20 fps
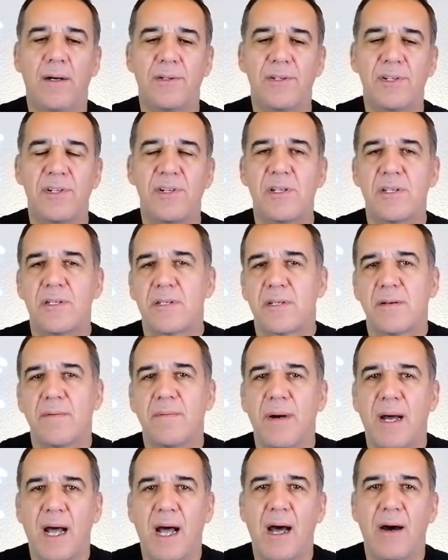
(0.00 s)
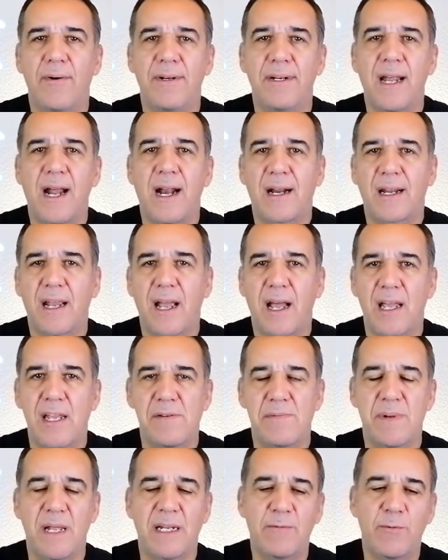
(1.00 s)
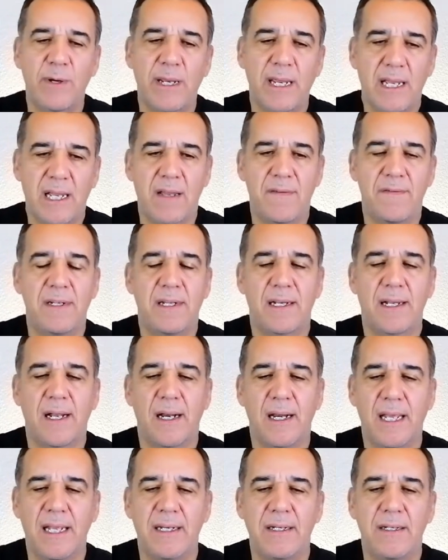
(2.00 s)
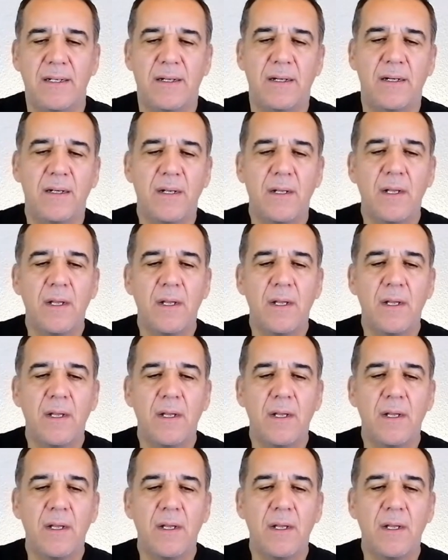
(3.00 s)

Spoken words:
This is somehow an archaism that we have in the calendar.